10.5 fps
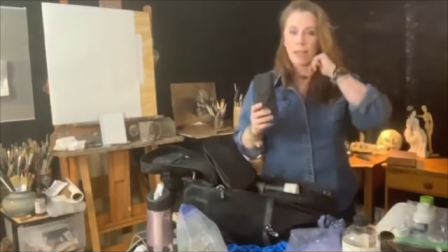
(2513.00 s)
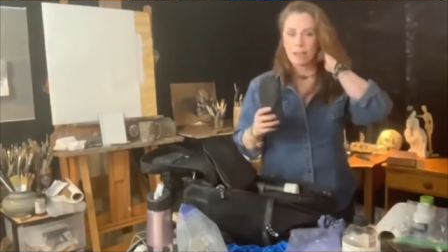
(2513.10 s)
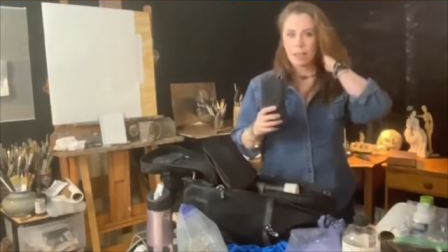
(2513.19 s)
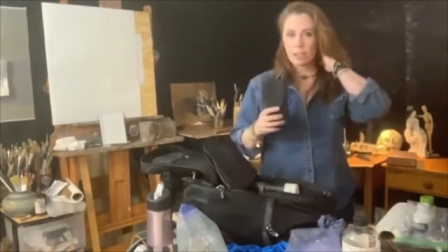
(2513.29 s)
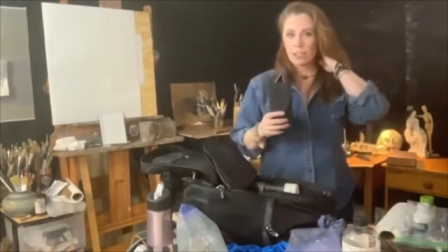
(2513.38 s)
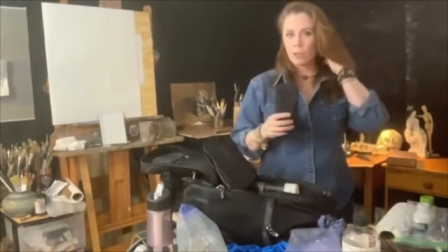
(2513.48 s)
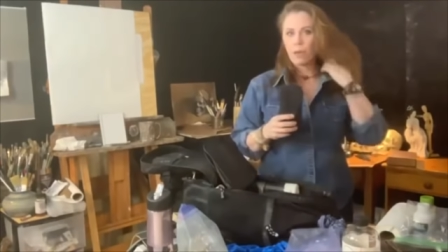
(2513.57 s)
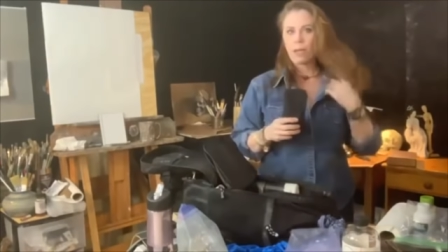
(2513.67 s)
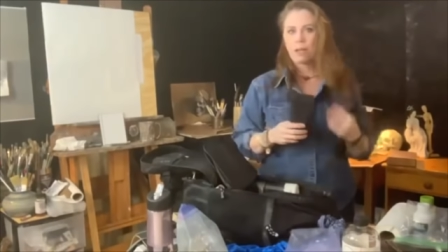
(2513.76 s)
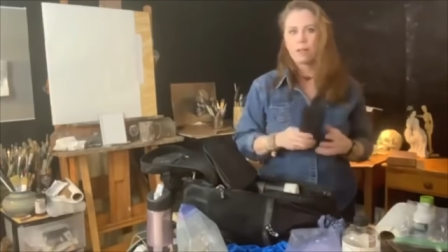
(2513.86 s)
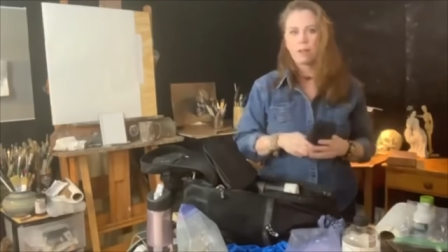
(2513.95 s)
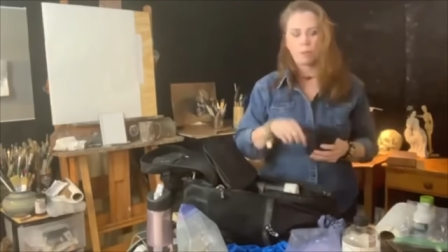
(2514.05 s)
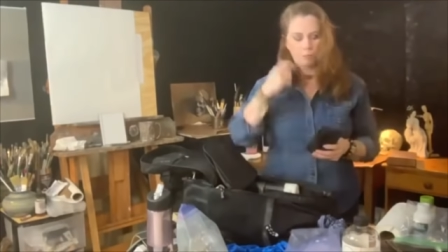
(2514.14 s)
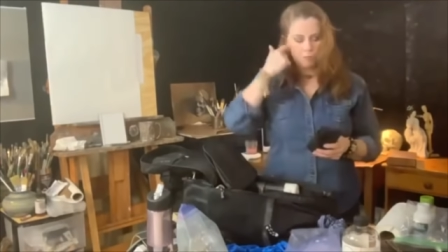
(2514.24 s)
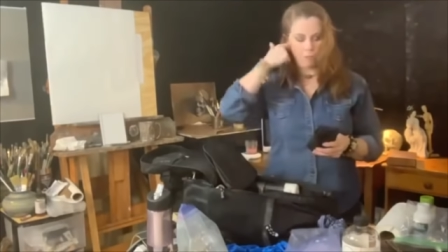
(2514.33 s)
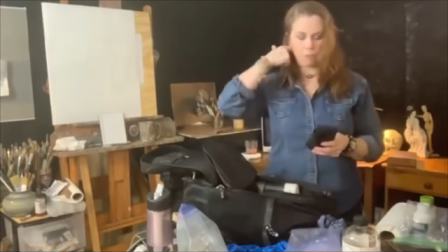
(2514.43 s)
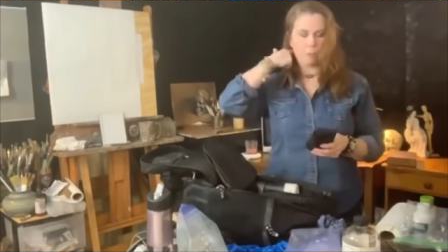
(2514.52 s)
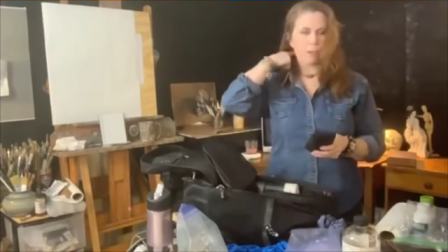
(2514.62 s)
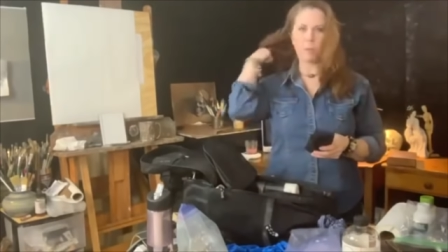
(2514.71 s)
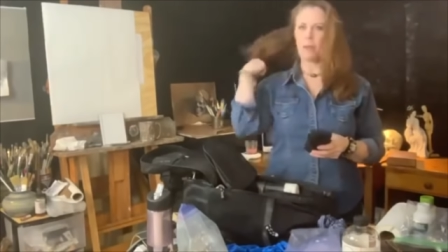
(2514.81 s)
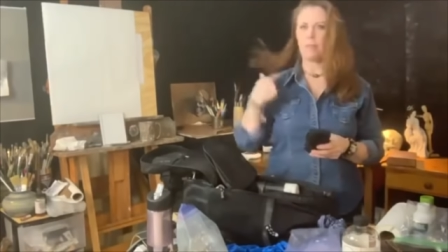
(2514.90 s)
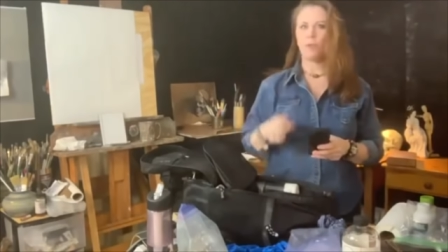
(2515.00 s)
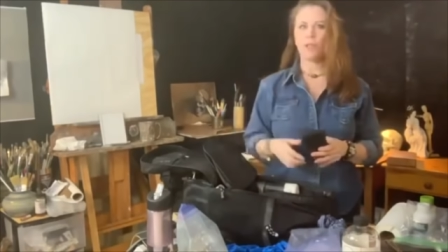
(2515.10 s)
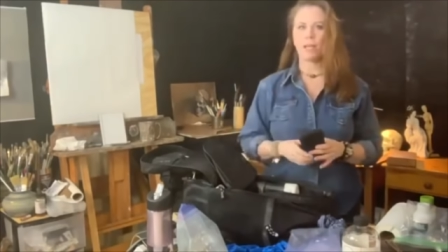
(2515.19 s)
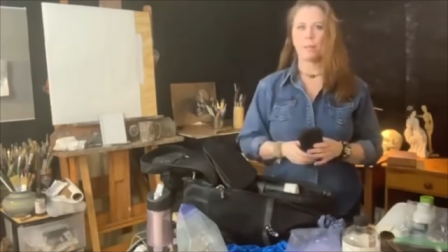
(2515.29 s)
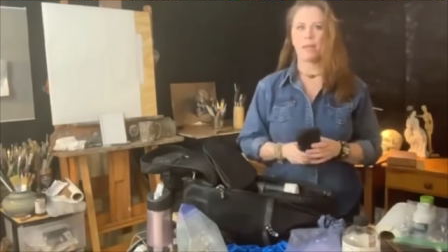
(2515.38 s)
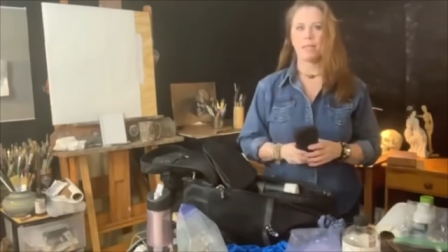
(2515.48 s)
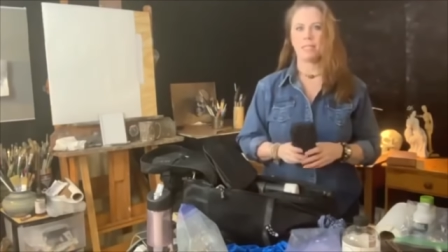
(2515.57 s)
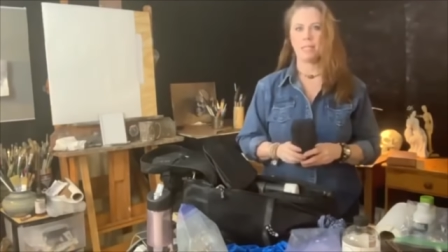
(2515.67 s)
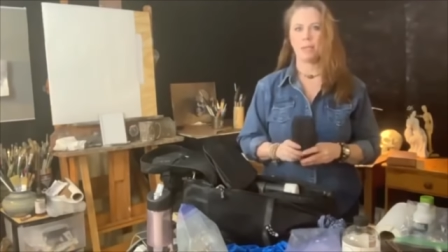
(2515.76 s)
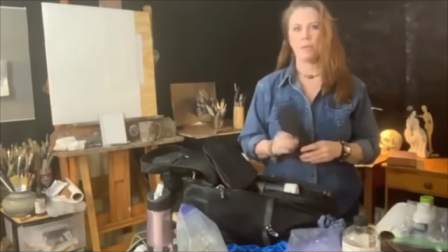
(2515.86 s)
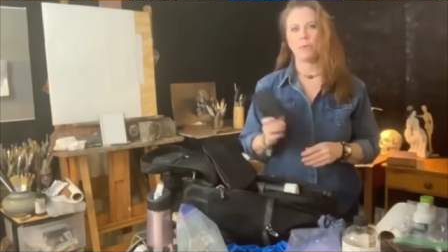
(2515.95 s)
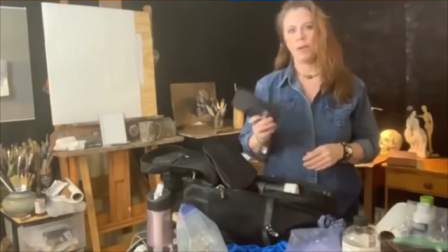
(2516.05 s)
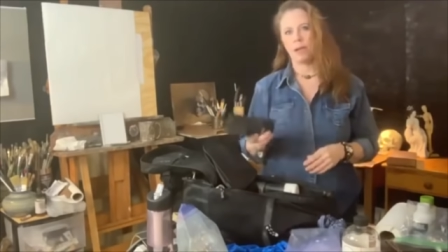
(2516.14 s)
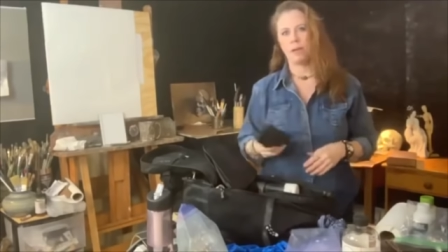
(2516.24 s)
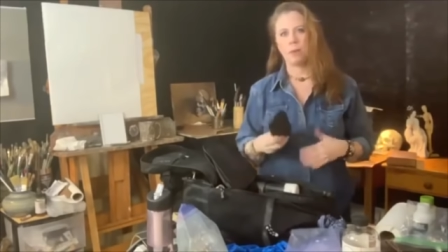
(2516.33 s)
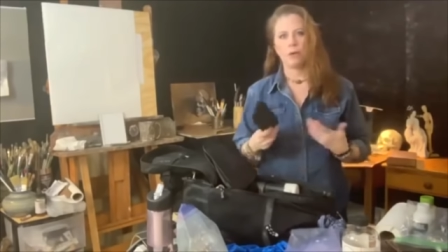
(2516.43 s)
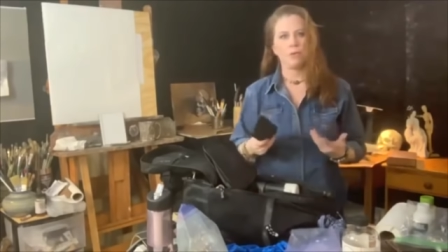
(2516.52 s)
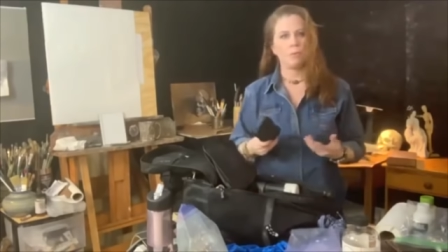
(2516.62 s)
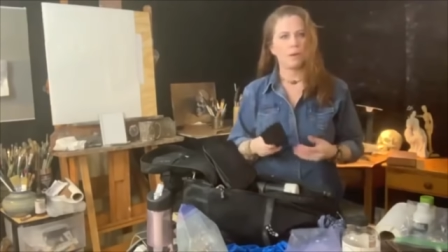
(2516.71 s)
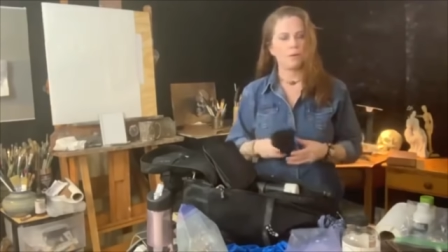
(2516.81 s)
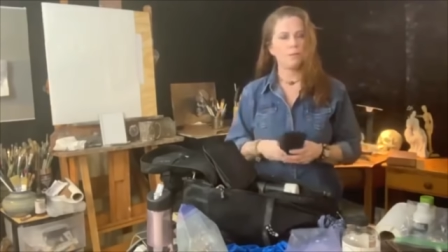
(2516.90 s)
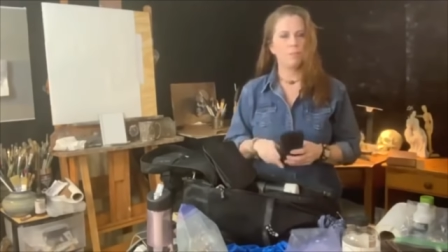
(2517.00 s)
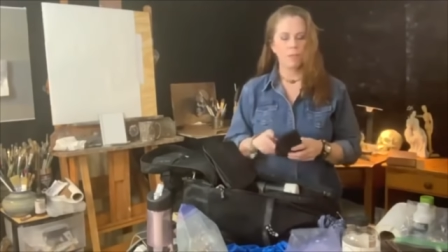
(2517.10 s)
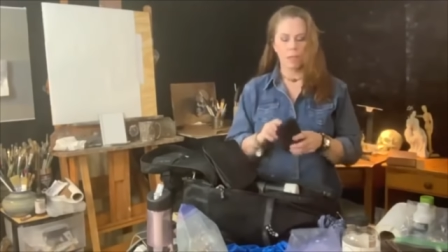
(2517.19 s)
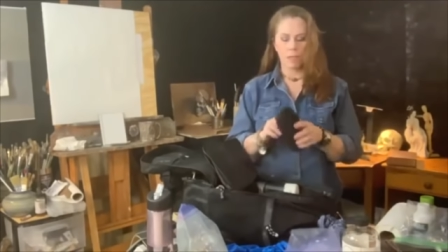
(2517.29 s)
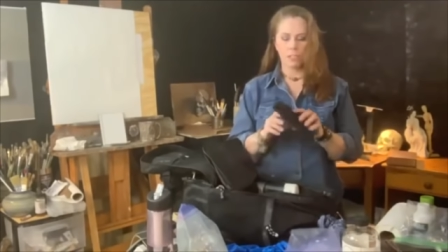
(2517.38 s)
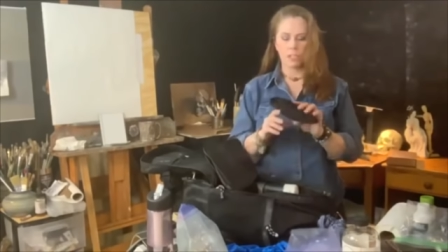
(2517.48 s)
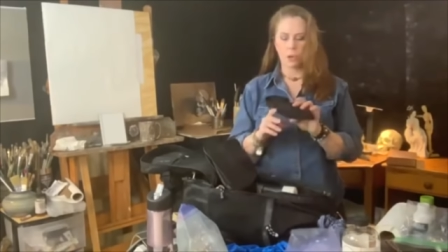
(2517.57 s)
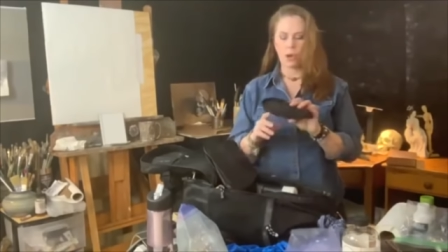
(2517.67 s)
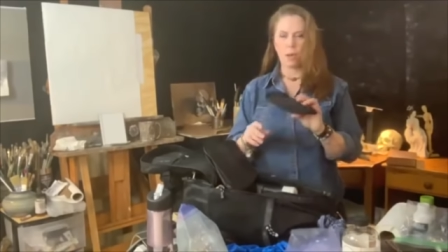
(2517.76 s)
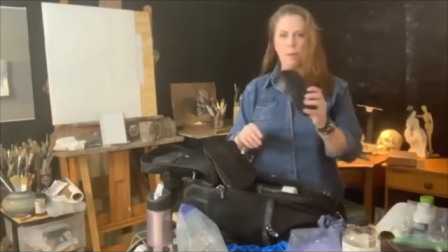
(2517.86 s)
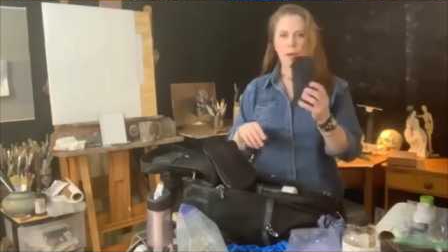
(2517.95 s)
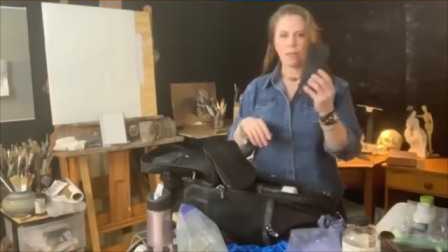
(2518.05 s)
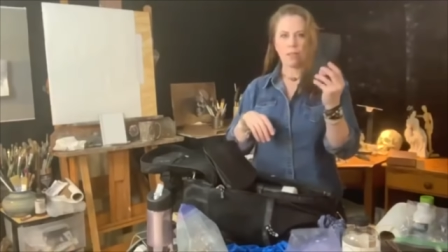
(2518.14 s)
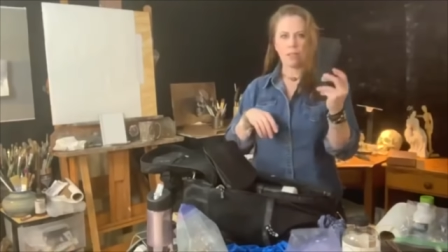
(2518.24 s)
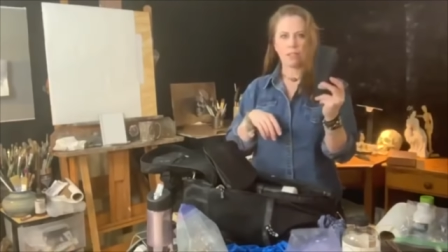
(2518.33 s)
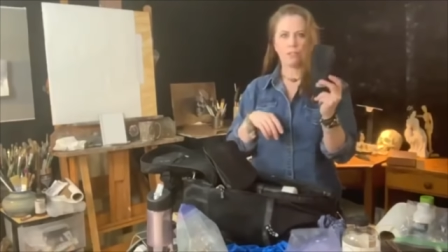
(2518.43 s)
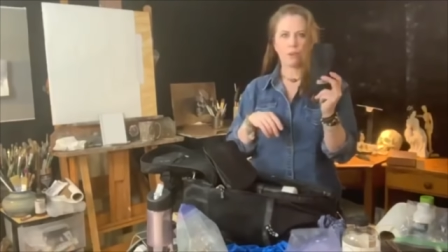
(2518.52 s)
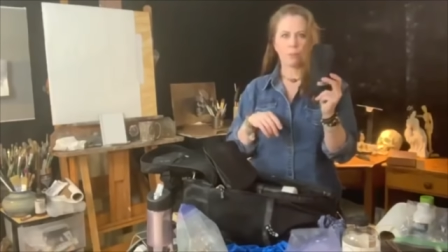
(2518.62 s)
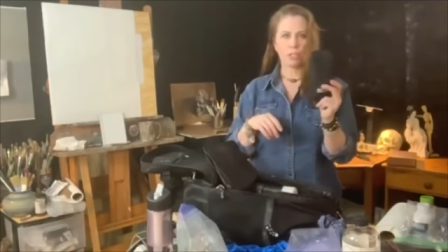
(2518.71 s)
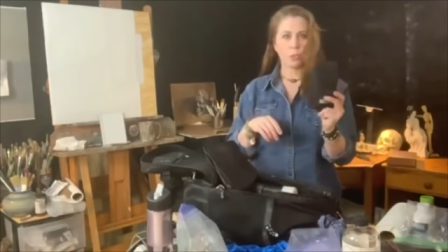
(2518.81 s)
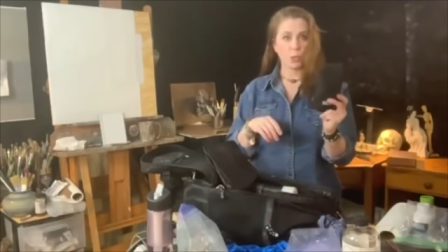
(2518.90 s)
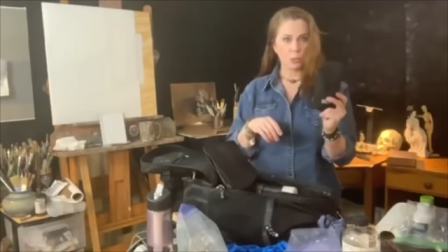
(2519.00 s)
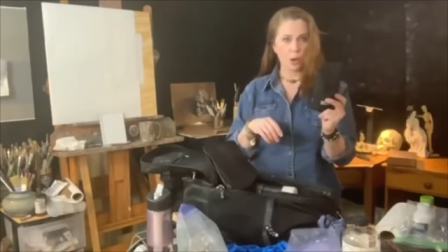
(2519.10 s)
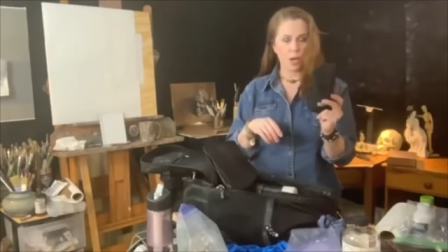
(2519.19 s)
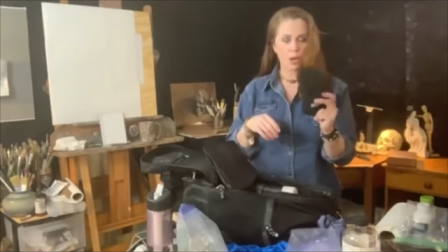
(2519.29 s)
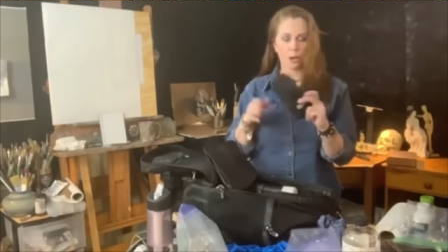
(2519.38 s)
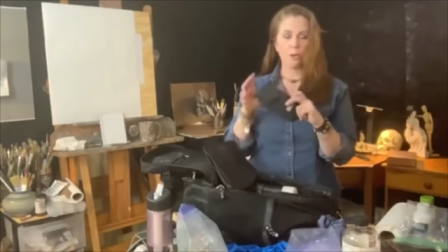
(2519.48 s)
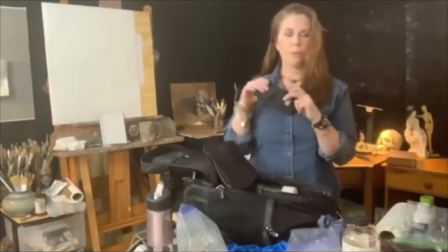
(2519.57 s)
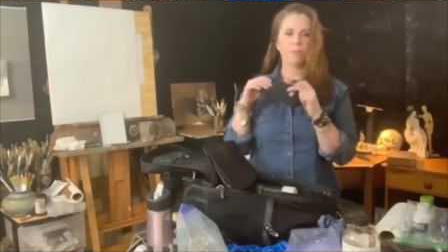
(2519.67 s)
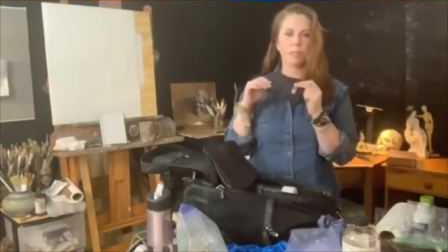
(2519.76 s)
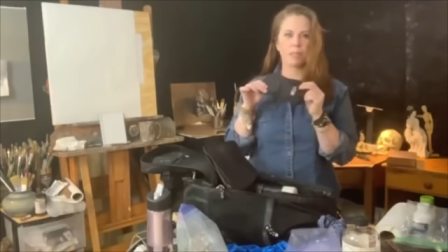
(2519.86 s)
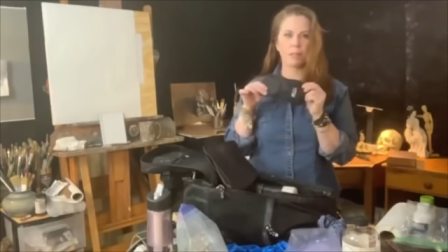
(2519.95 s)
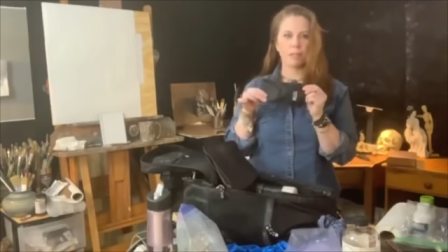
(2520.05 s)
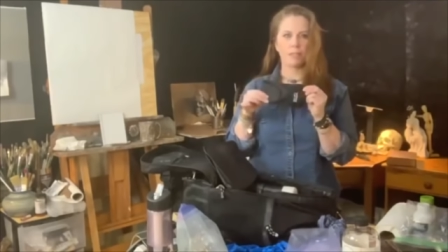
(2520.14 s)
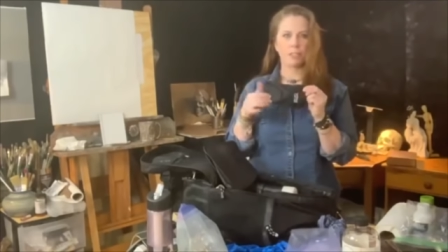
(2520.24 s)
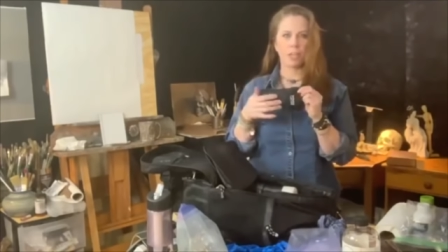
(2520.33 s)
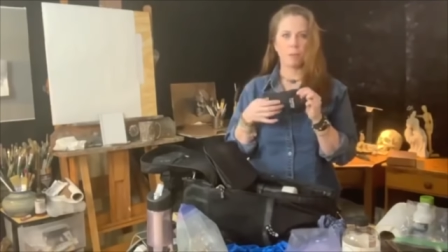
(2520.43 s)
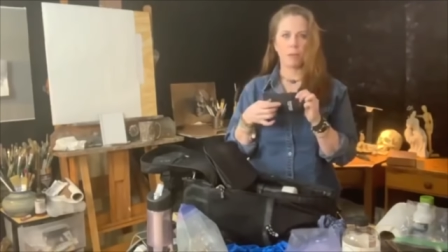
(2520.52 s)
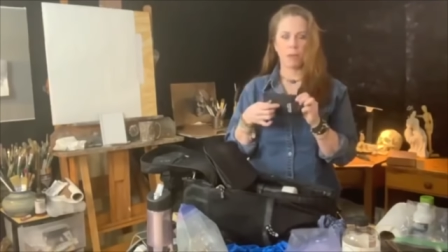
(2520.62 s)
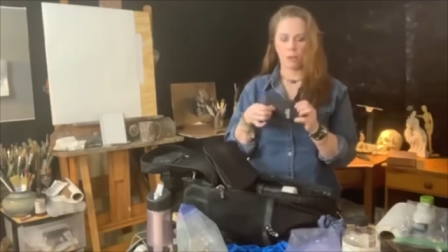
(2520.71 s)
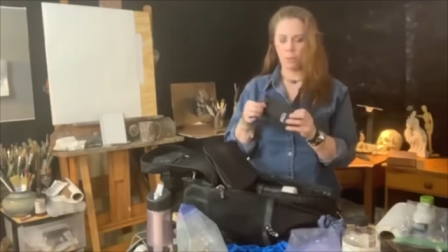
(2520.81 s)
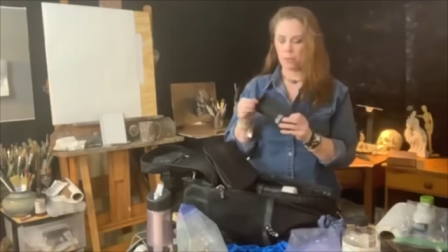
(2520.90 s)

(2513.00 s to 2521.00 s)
plan on doing a little, a little bit of moonlight painting when I'm out and about. So I bought this from Sweetwater. The links are down below.